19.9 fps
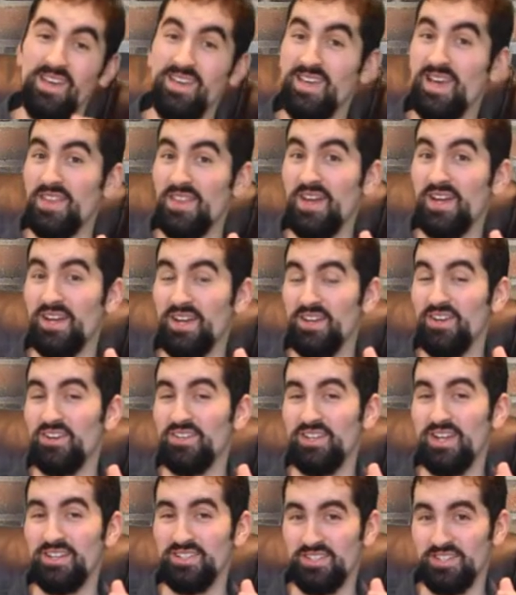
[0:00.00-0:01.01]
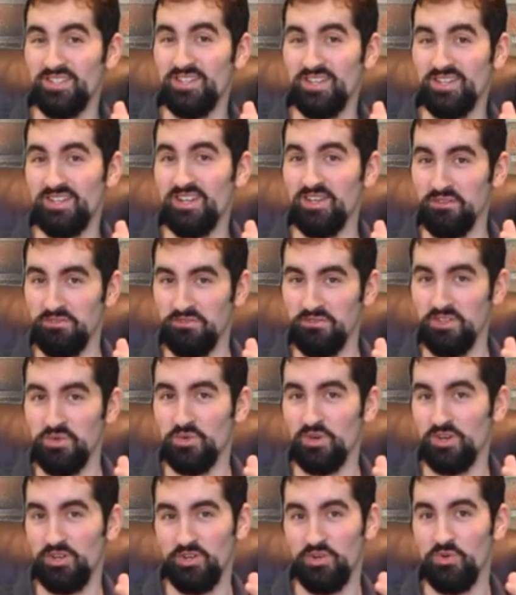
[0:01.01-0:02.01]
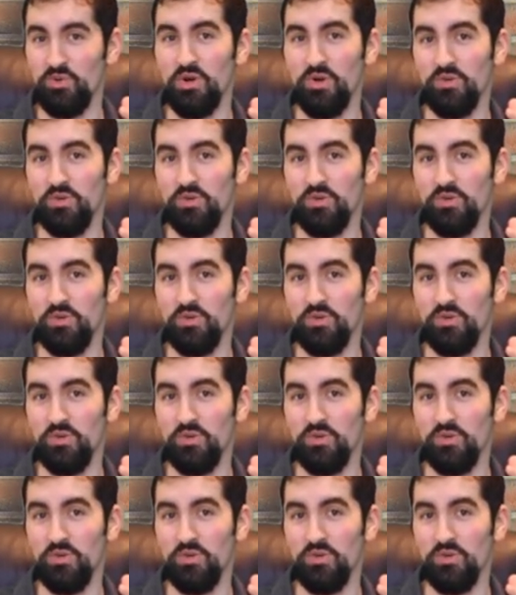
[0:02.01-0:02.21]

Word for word: Yeah, that got your attention, didn't it, viewer who